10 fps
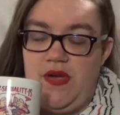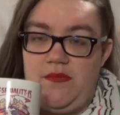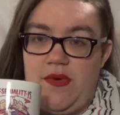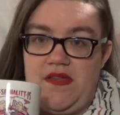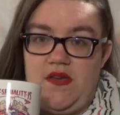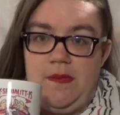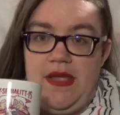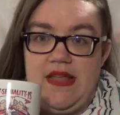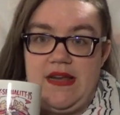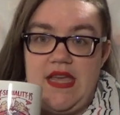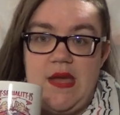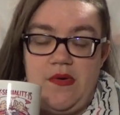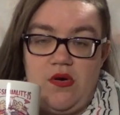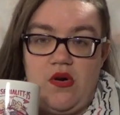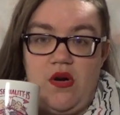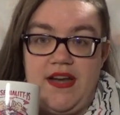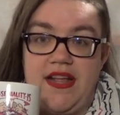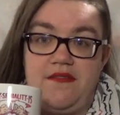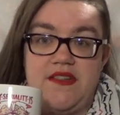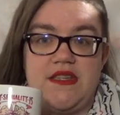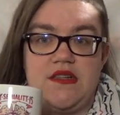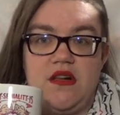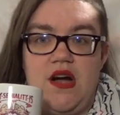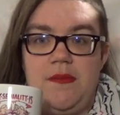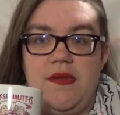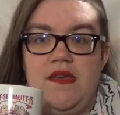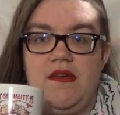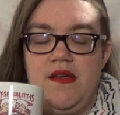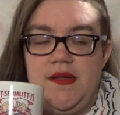whether it be in an ebook or in a physical copy.